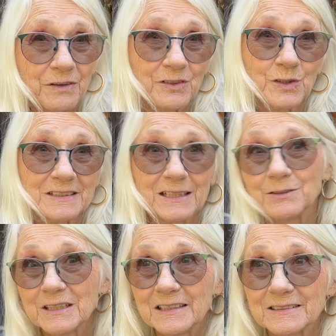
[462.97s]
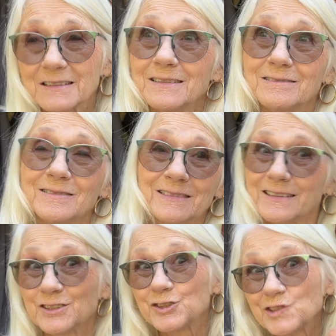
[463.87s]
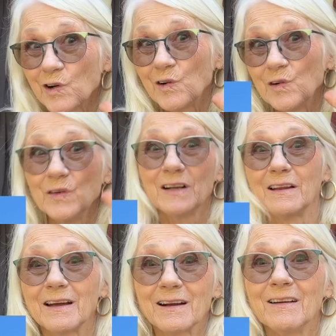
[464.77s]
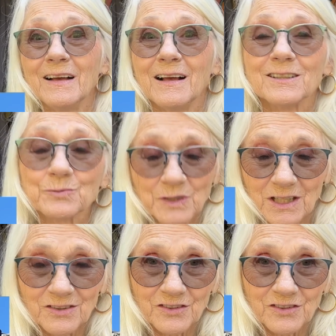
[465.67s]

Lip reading: Of course, he's in the stone there as well.